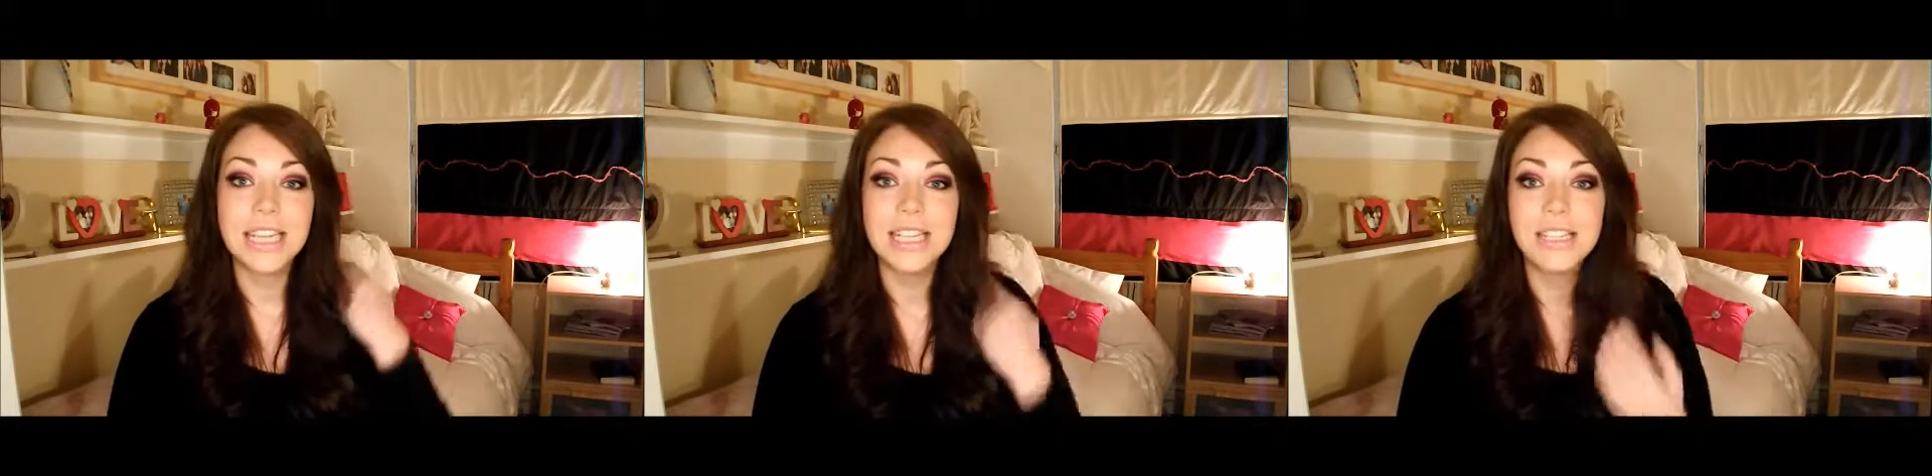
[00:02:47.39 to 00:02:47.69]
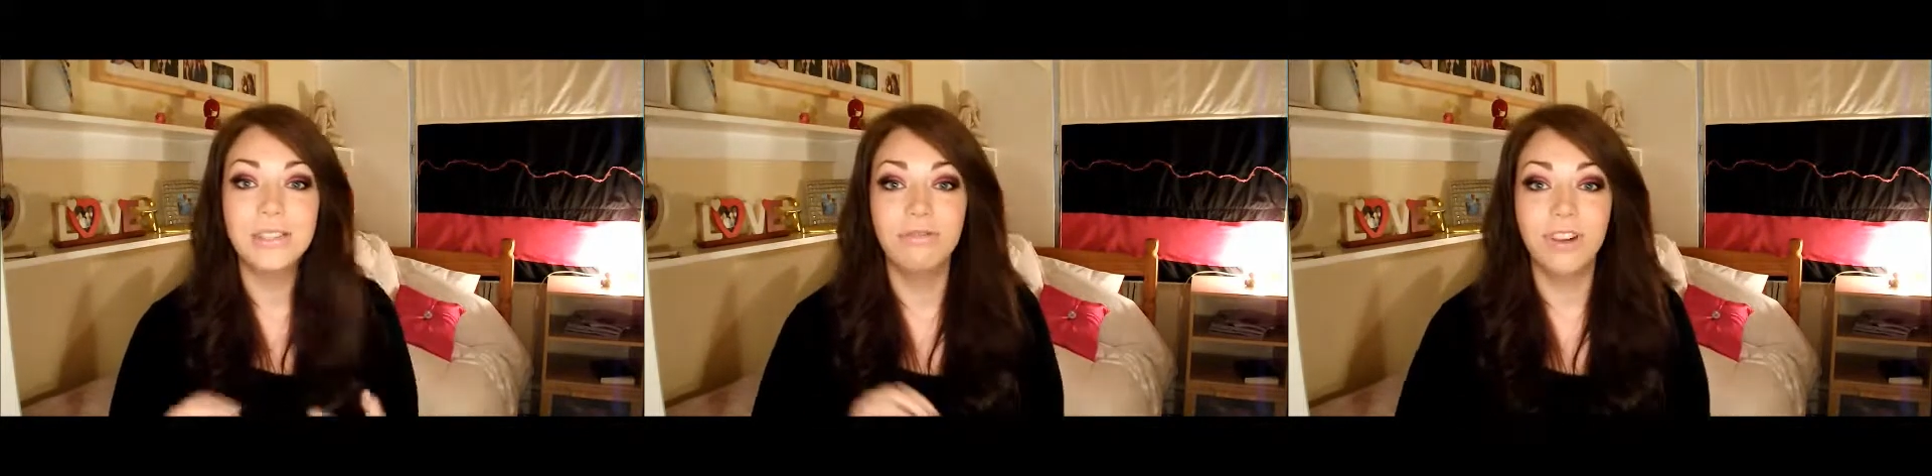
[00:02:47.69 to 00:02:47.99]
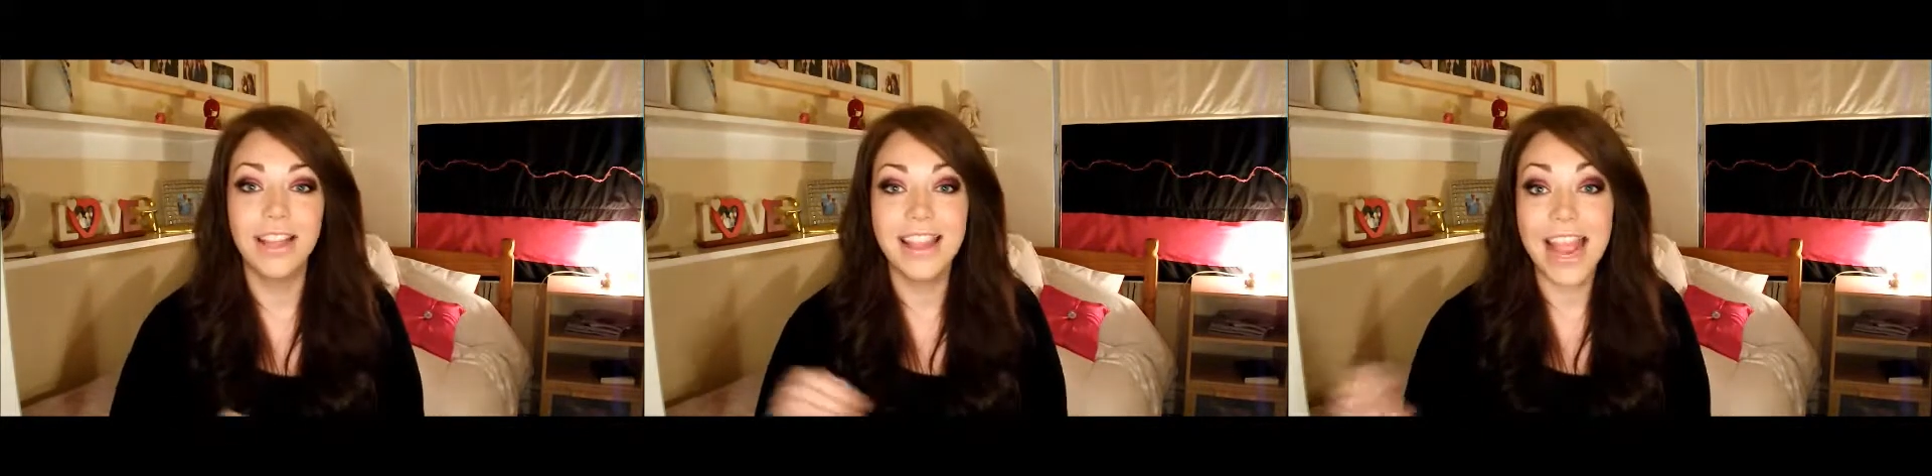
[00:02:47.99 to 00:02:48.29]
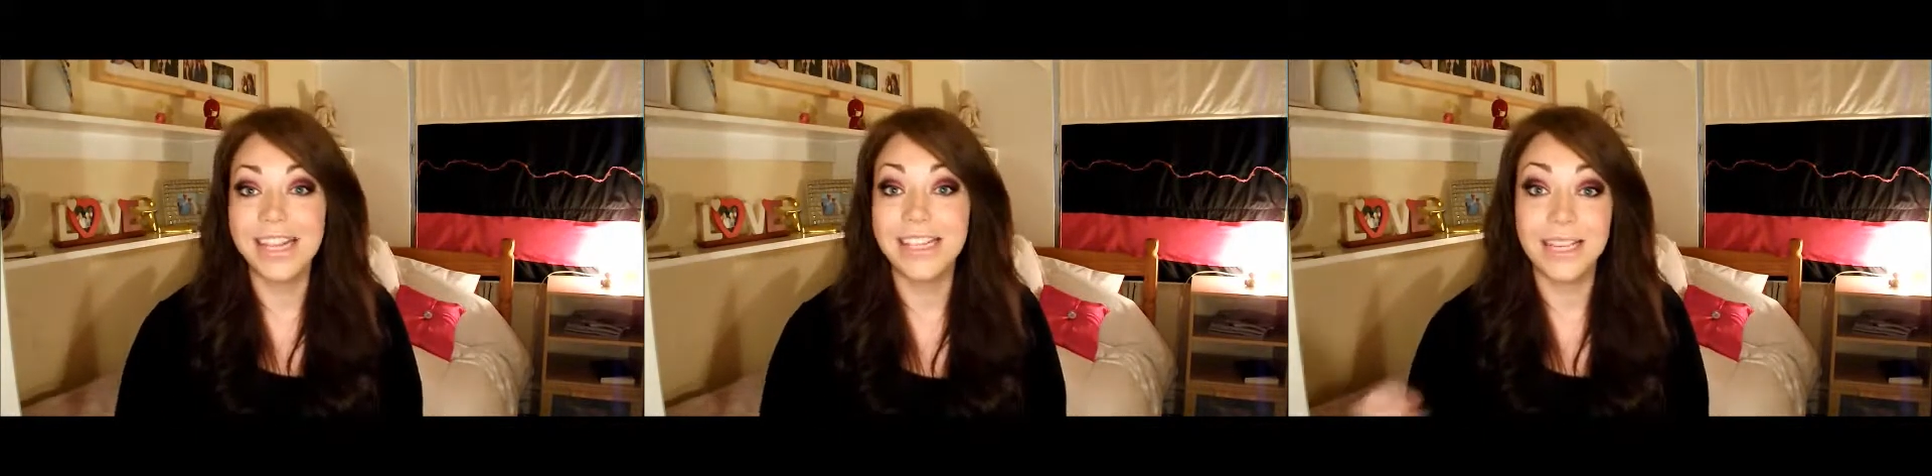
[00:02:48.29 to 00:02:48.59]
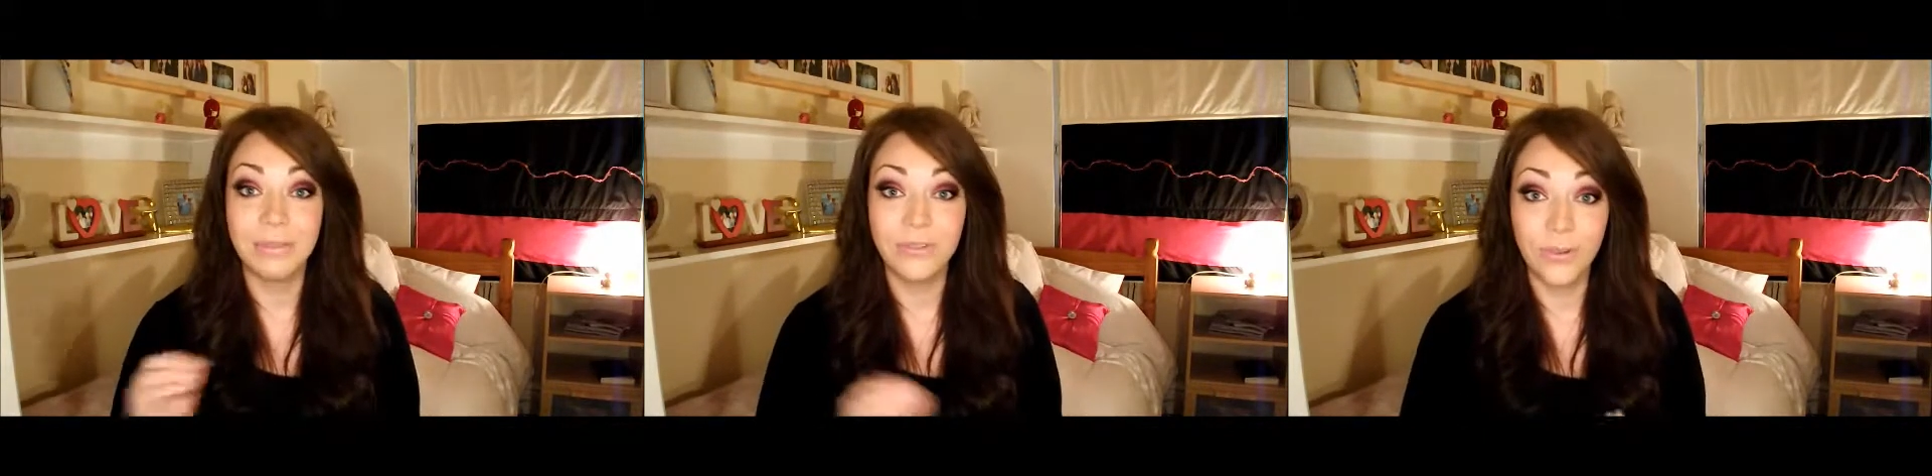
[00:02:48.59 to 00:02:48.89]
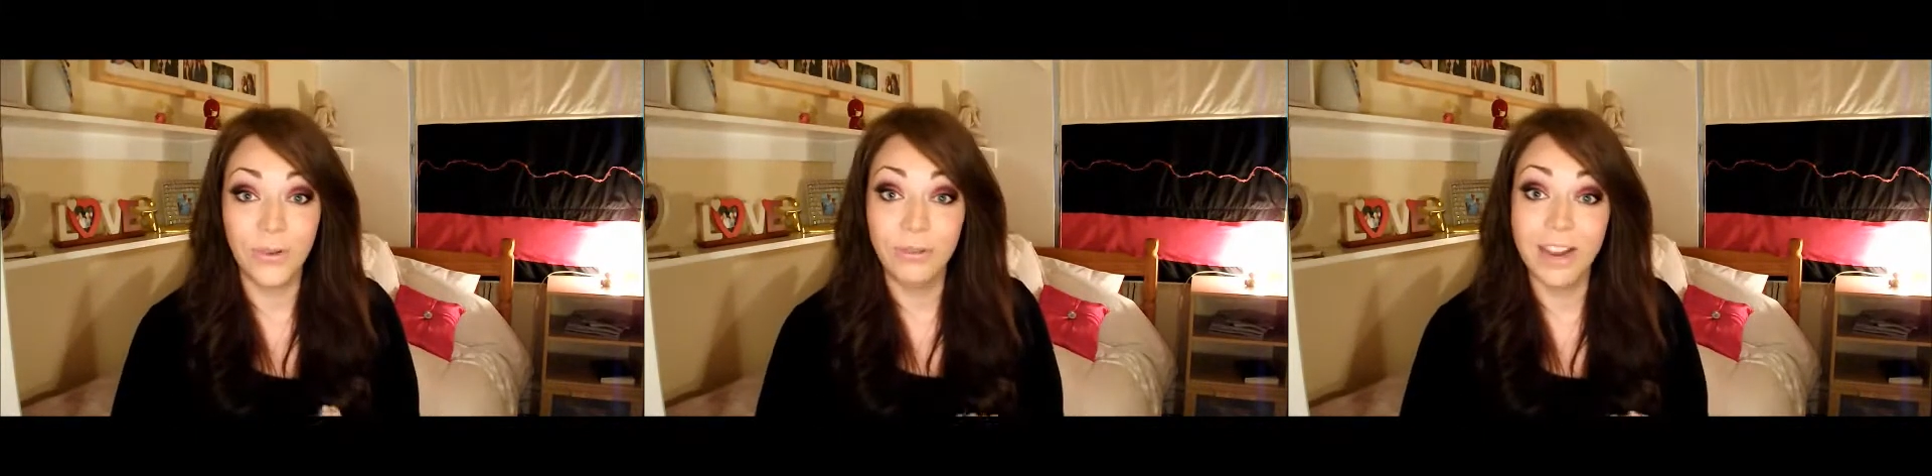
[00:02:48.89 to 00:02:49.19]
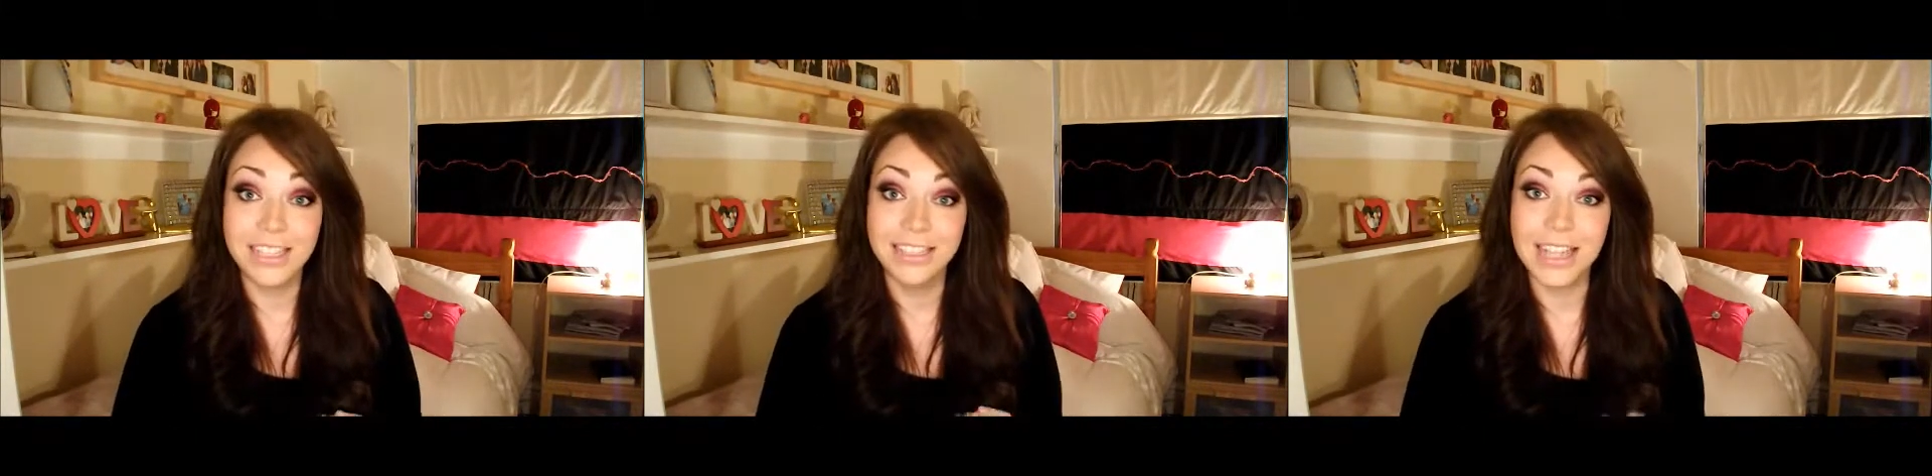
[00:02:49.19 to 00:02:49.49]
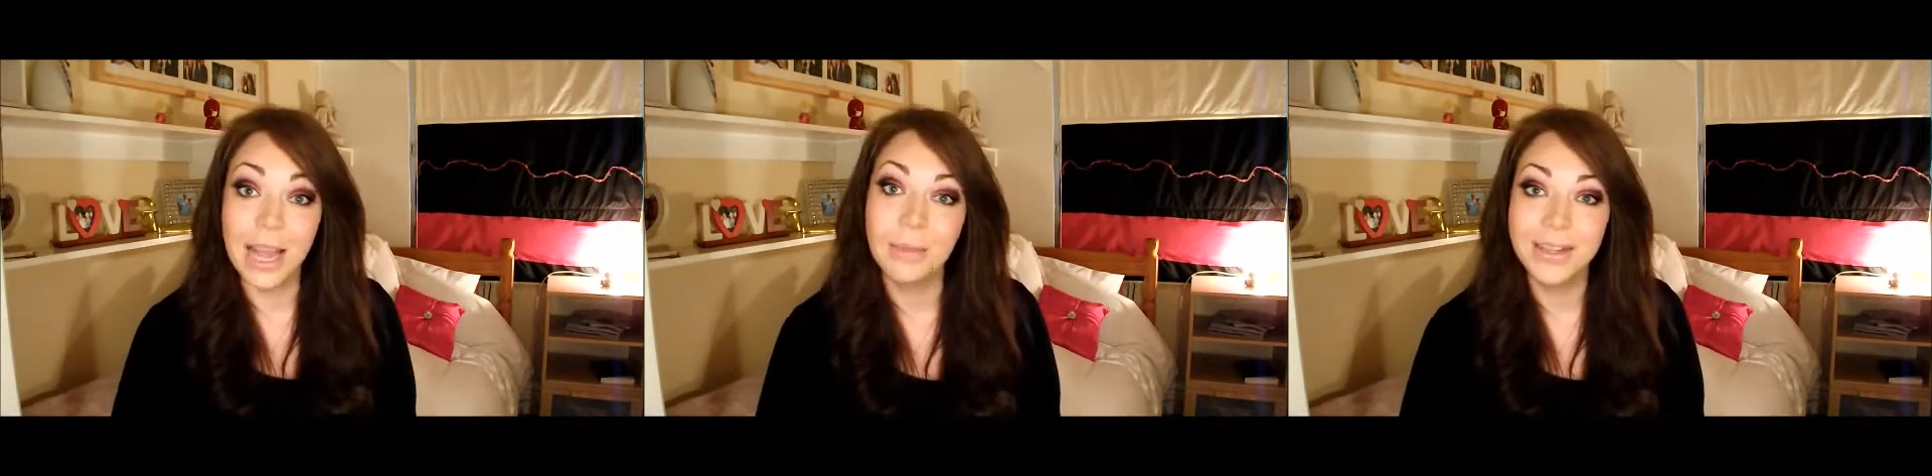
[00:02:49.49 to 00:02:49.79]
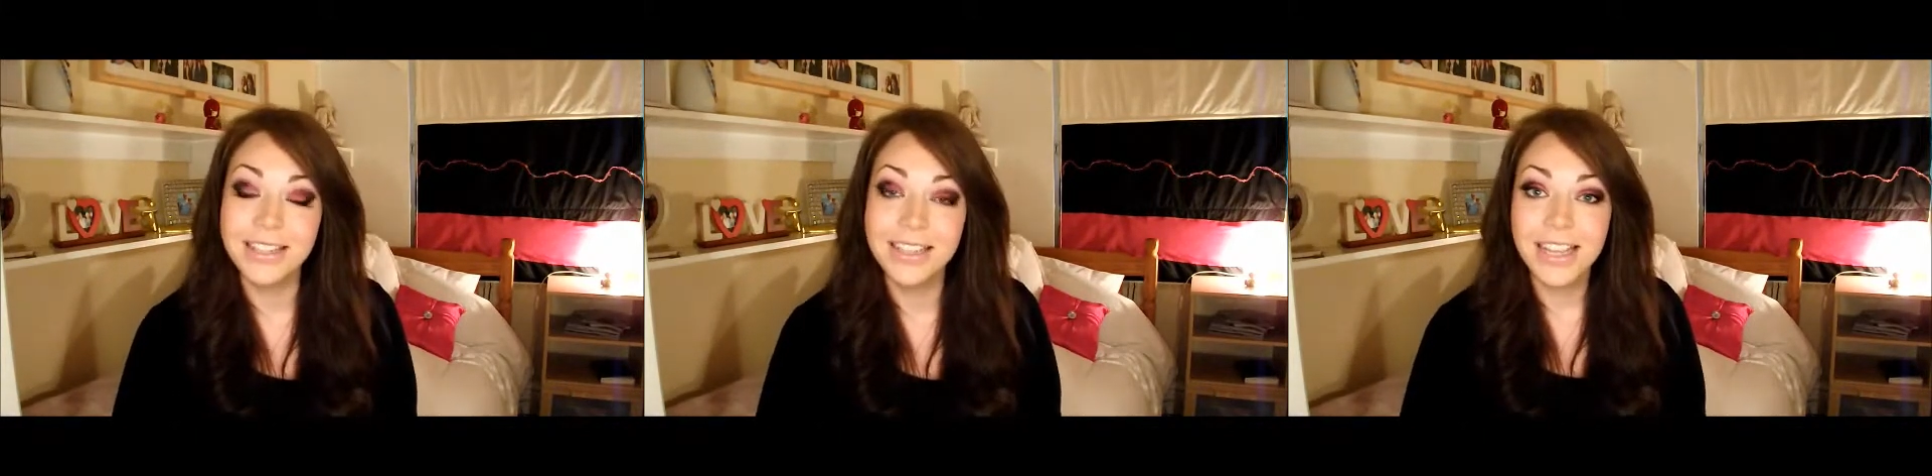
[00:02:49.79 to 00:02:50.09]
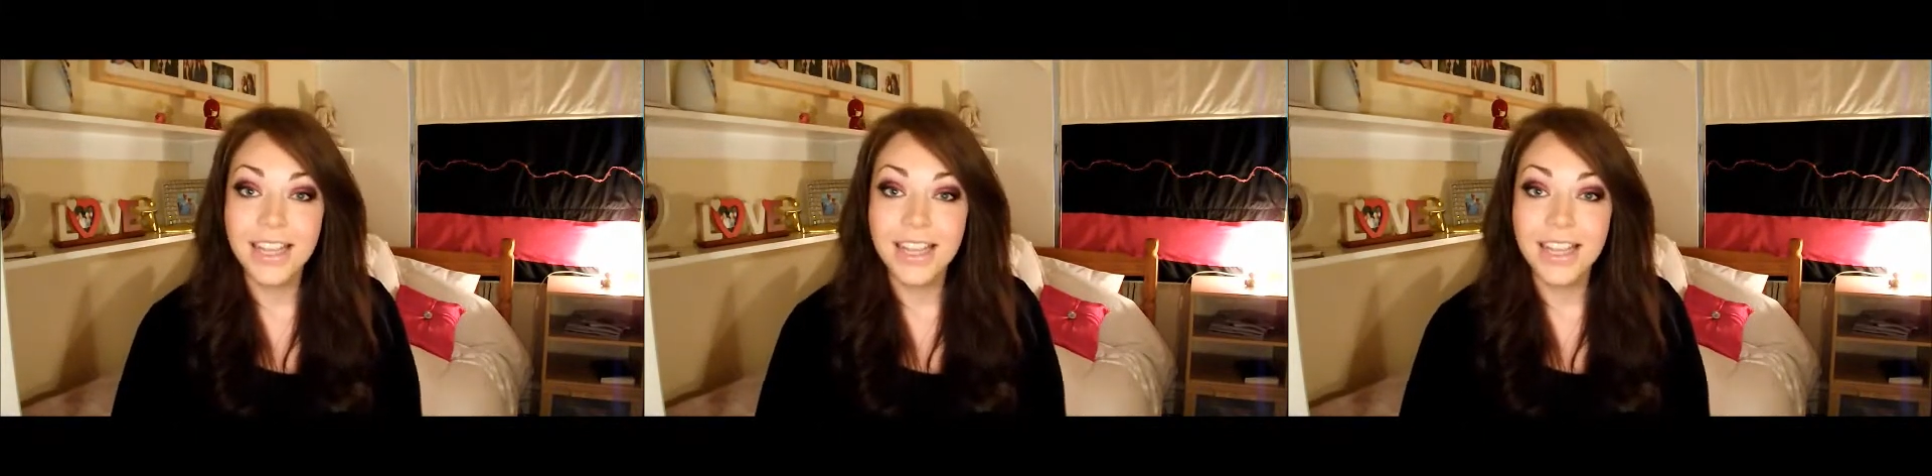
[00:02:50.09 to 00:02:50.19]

is to write the ending before the rest has happened.